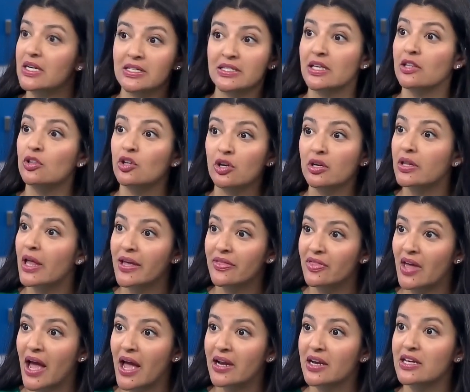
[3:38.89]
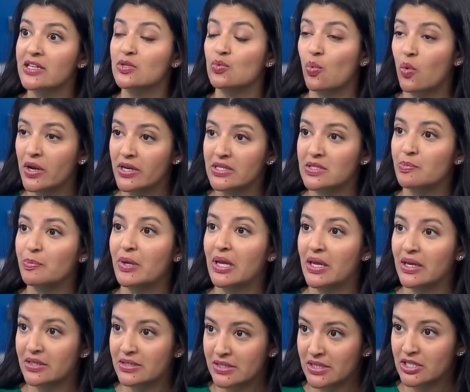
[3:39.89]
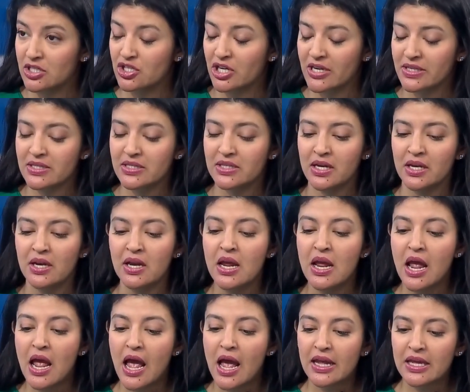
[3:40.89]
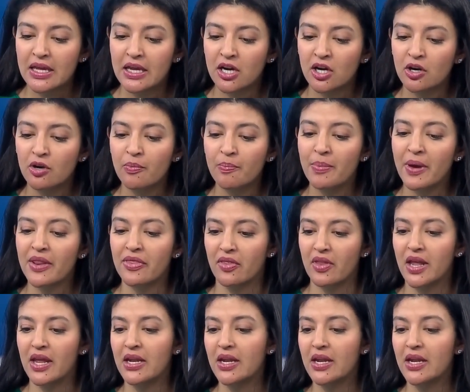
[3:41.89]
it doesn't look like that is what is being suggested here, but